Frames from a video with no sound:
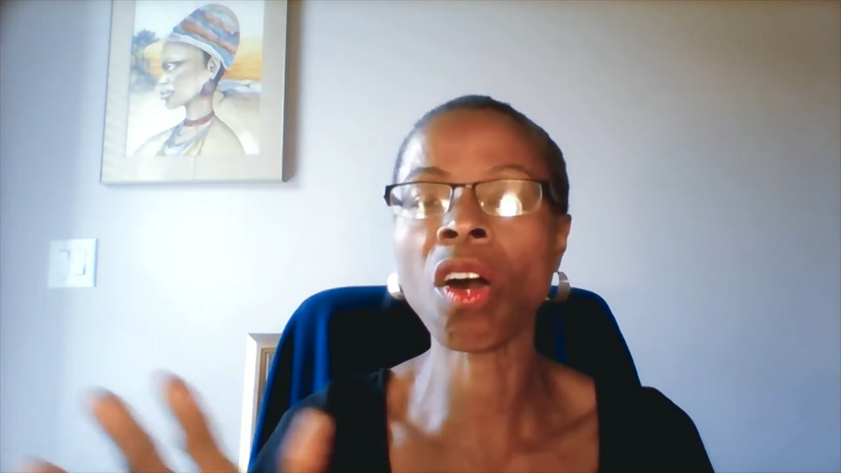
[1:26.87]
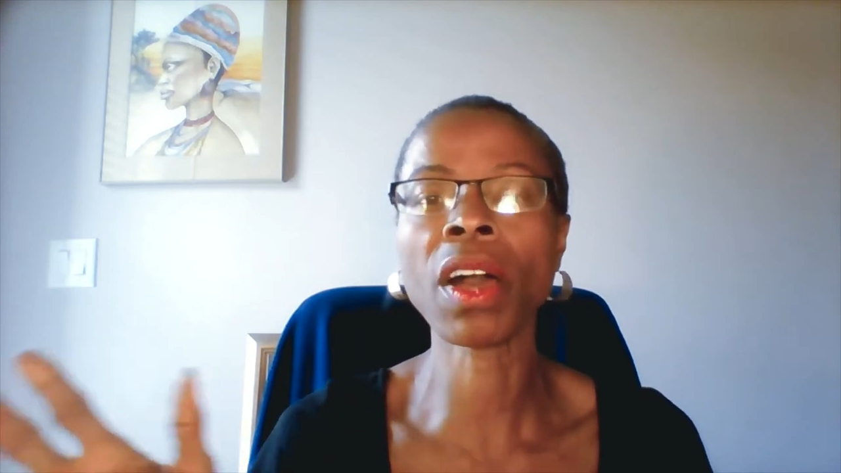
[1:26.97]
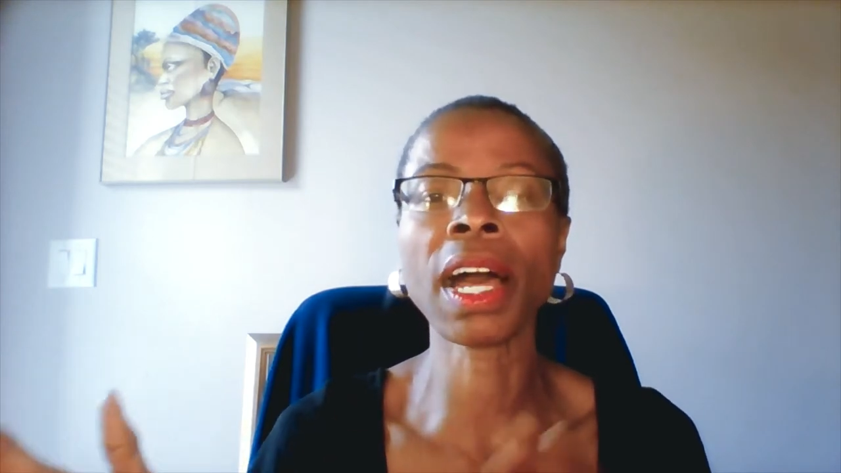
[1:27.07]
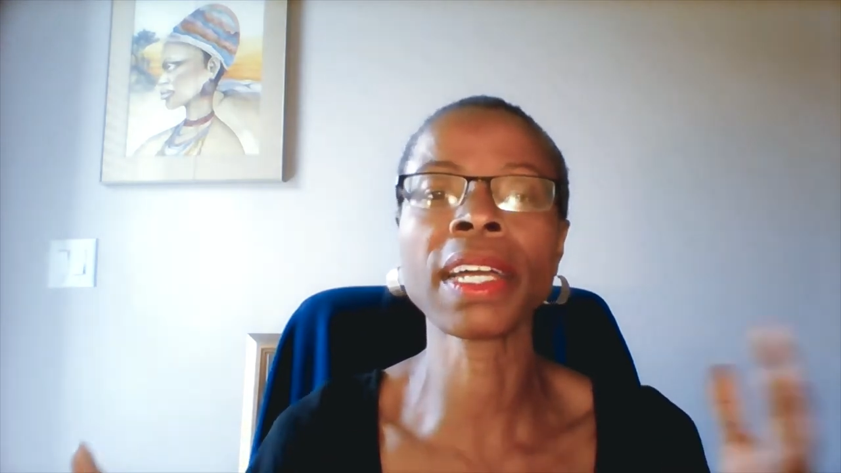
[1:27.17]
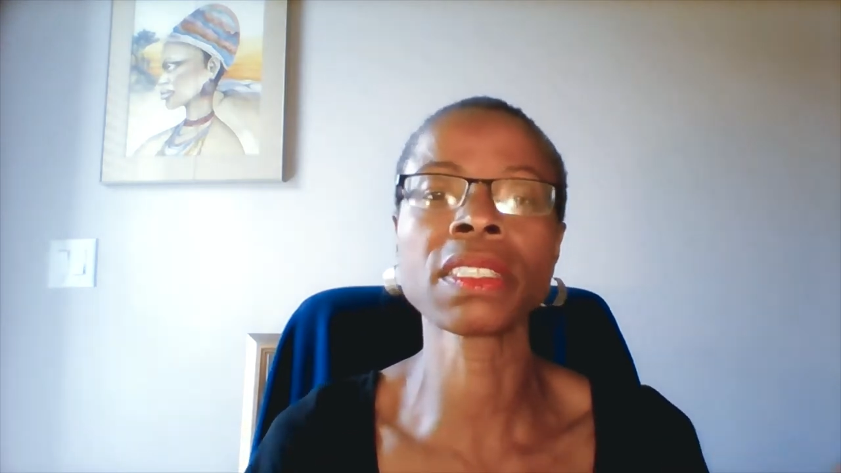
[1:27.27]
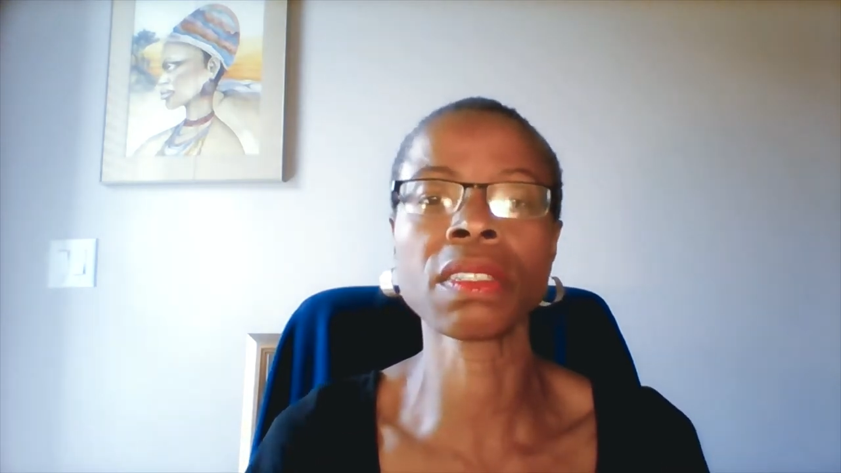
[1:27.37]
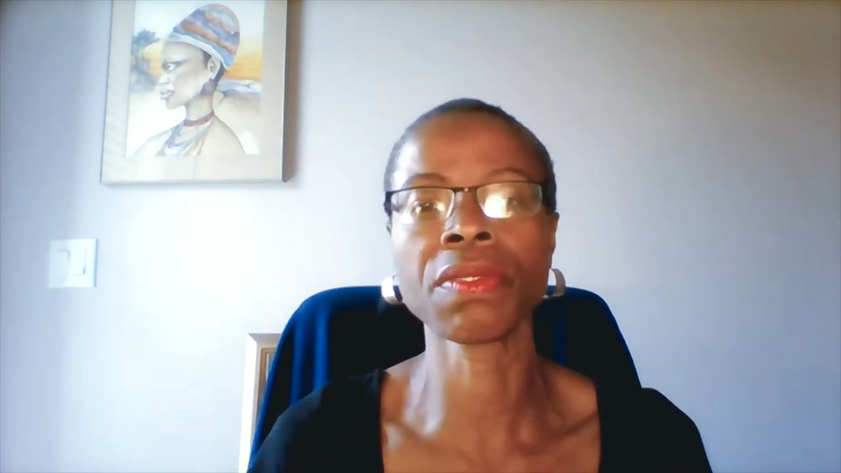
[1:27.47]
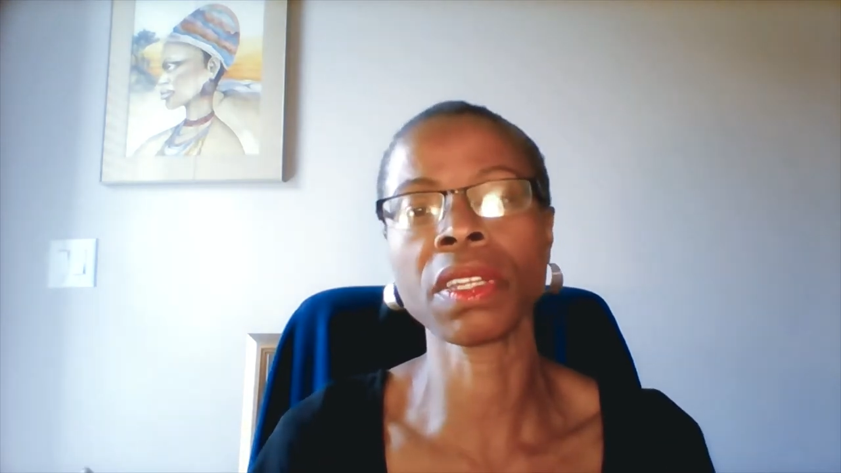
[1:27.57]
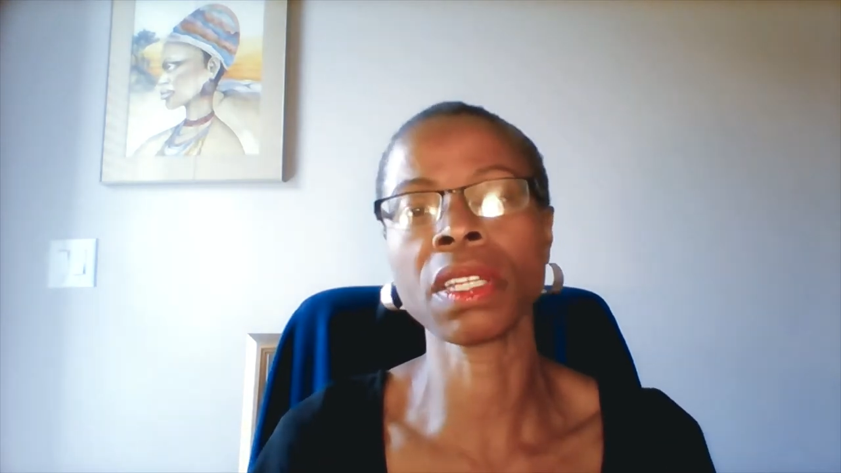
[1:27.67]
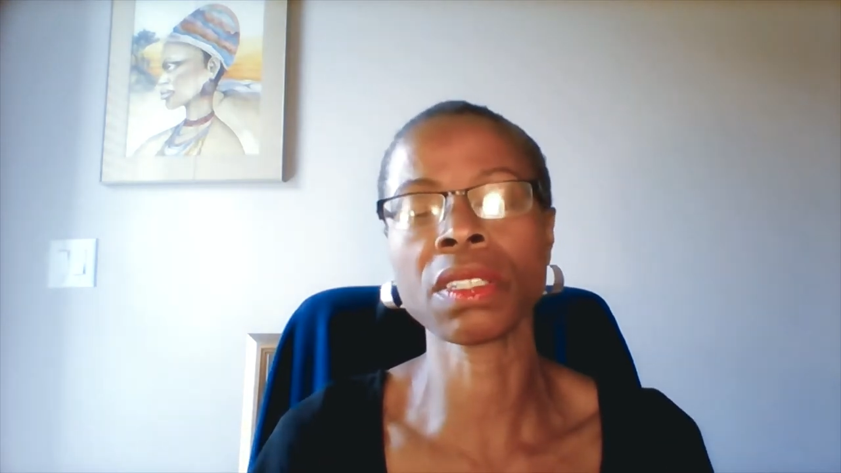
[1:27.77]
all kinds
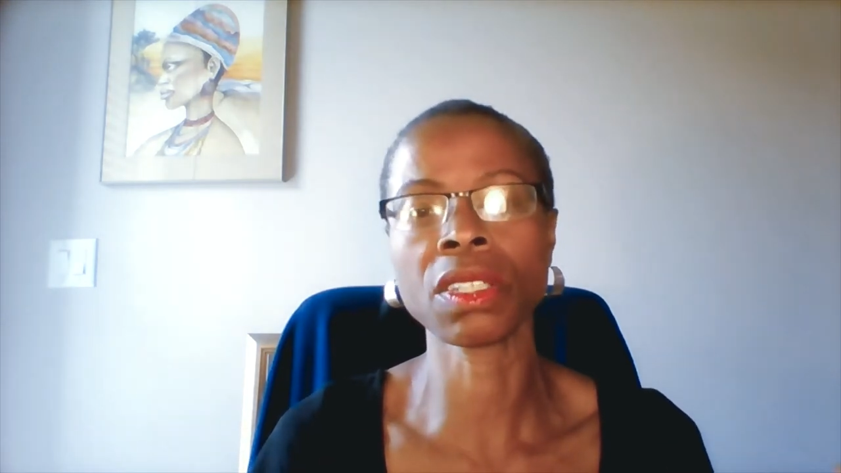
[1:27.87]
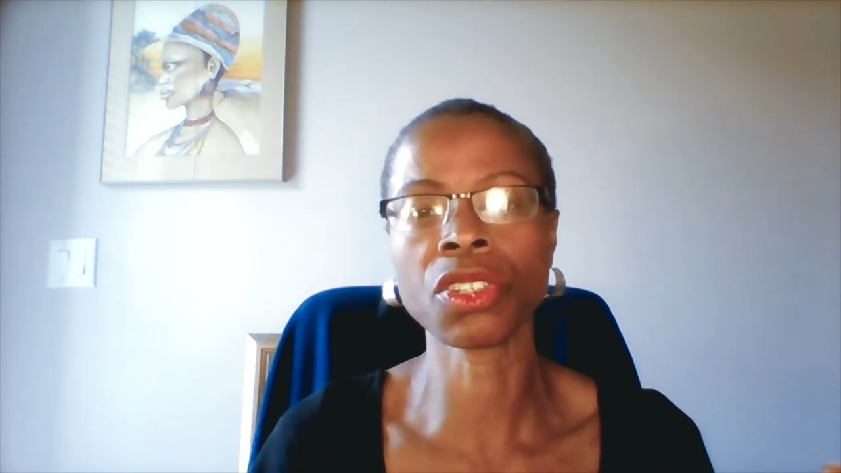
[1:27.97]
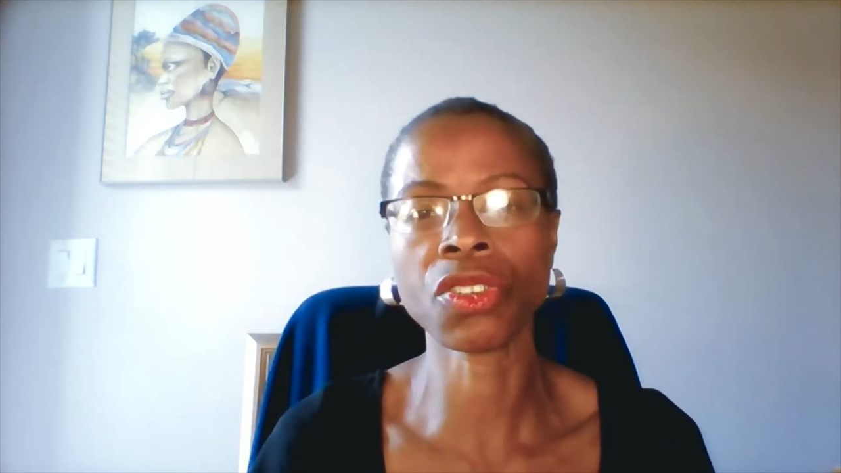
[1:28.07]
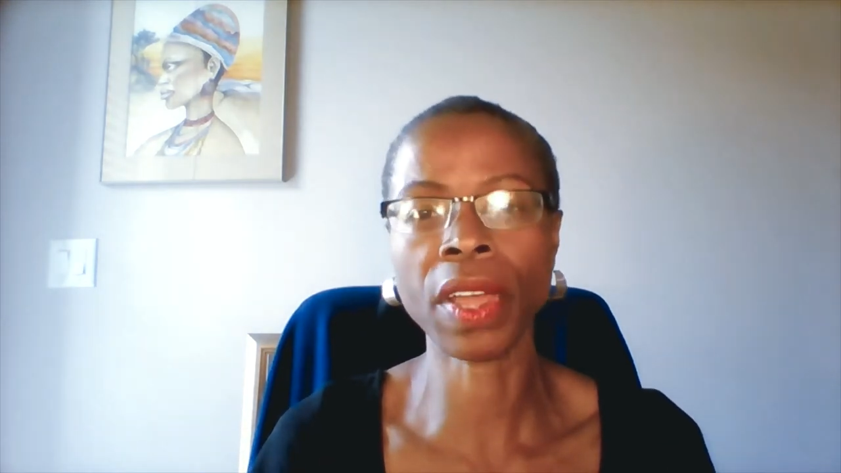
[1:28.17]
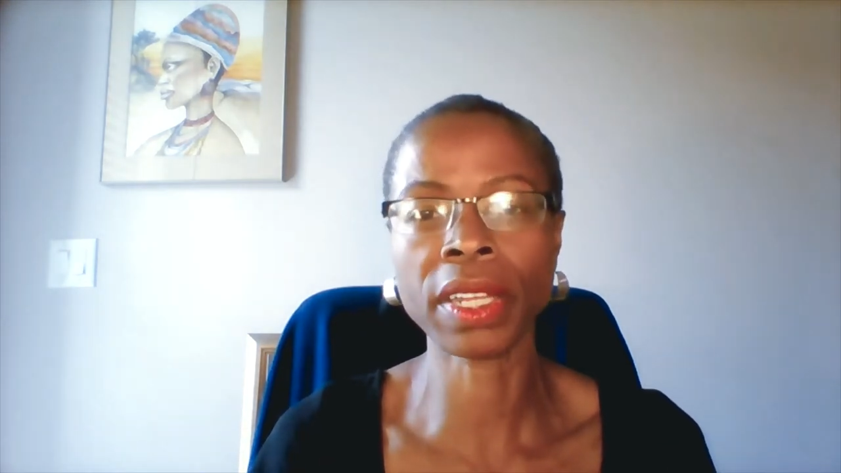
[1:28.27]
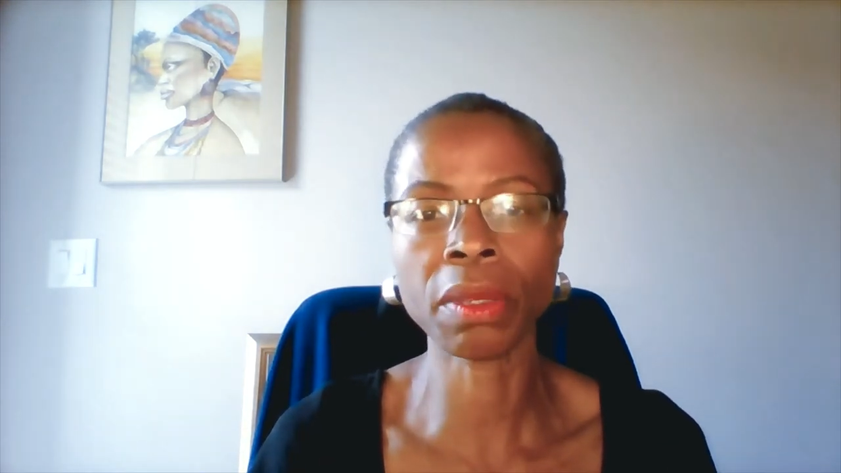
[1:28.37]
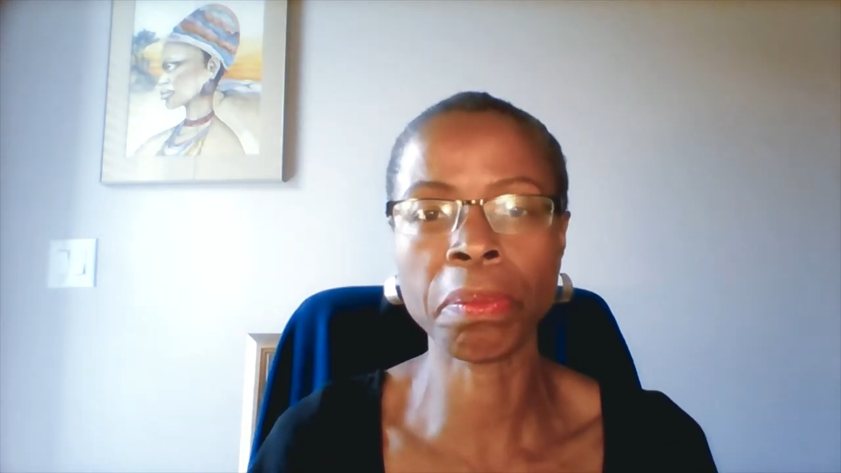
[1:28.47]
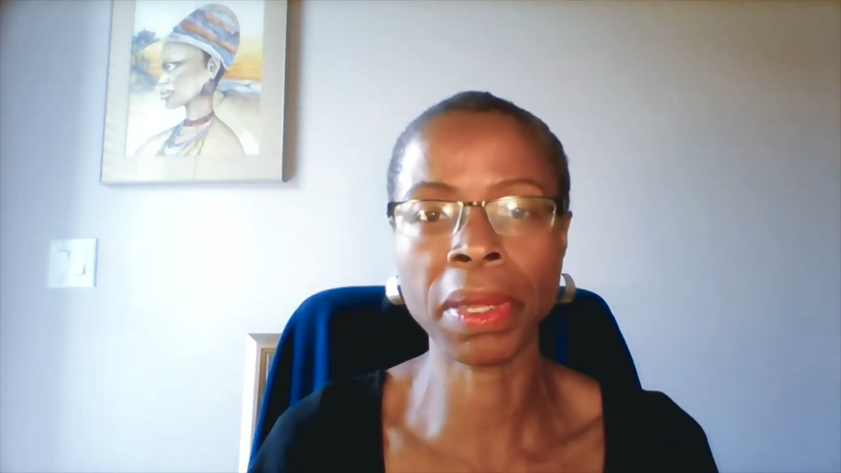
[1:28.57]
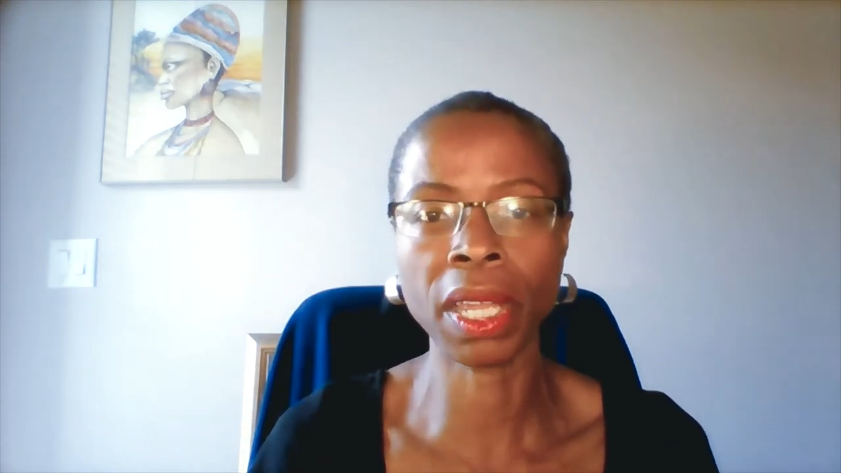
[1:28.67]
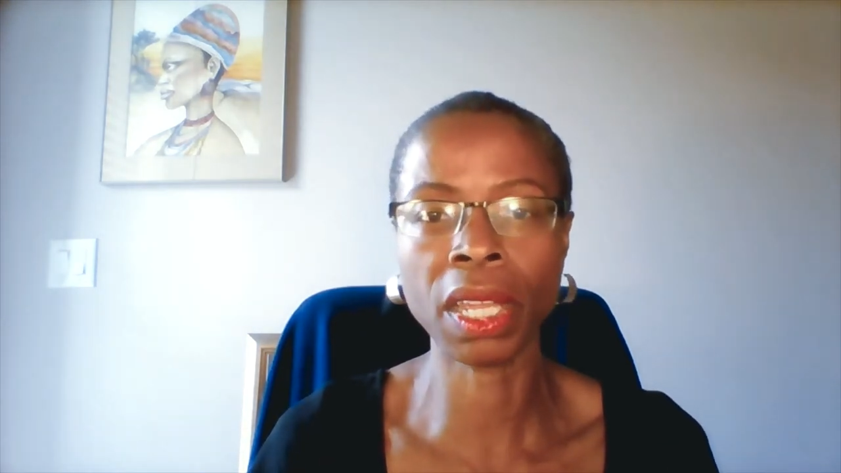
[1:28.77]
of things and they're trying to
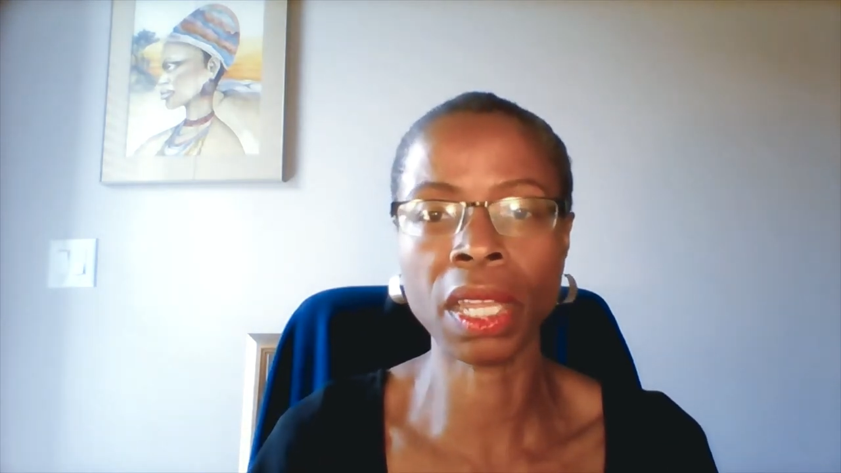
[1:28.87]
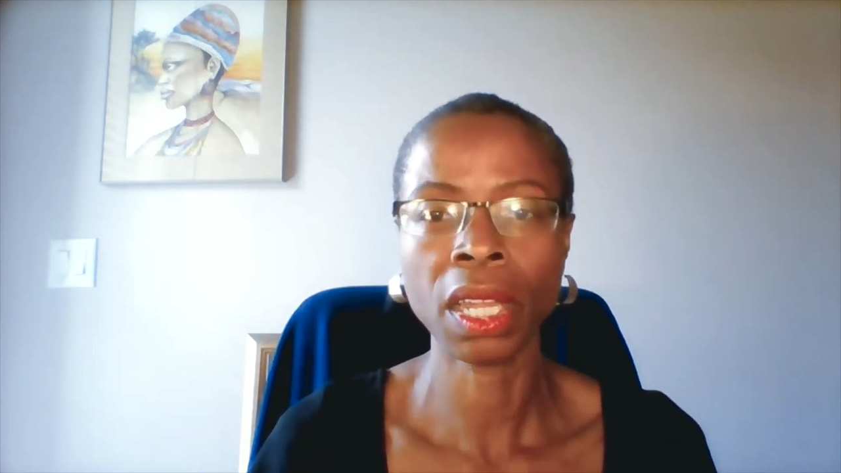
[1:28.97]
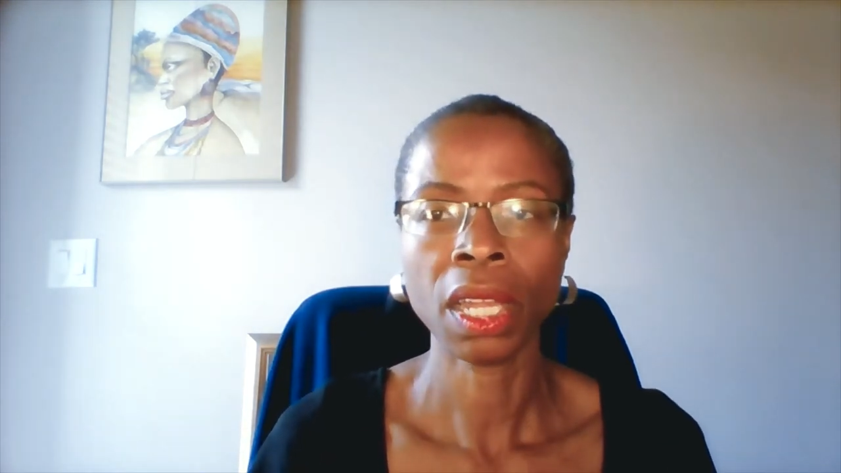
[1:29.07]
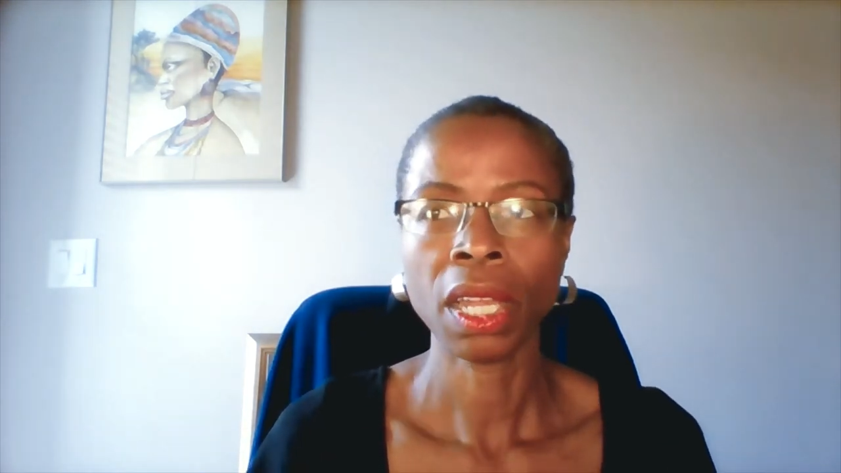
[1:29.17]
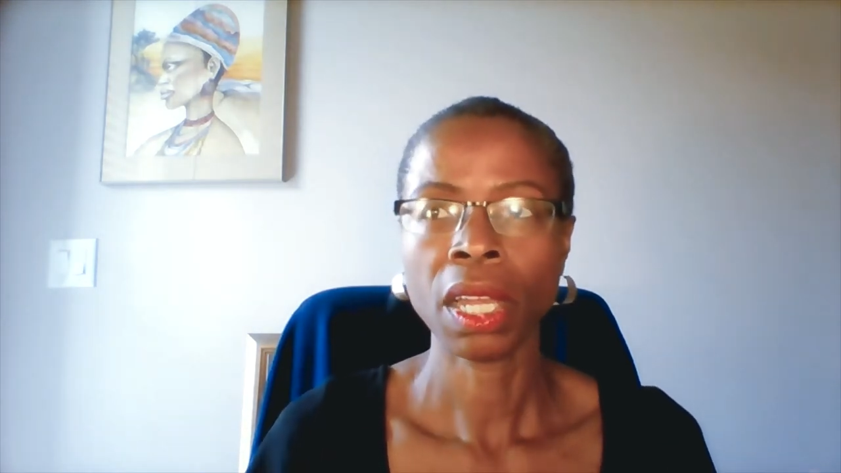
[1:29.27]
be